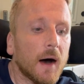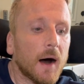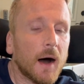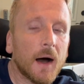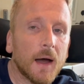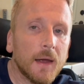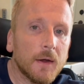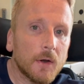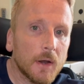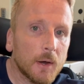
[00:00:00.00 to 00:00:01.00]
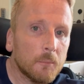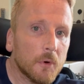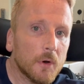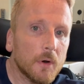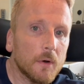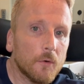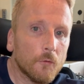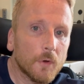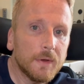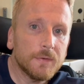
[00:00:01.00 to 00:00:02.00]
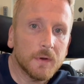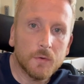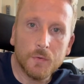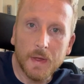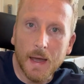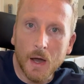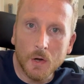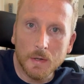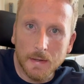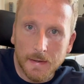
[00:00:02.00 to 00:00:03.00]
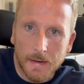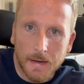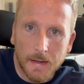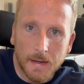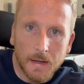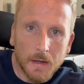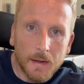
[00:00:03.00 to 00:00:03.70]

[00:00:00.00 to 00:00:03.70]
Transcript: higher number reaching to the alkalinity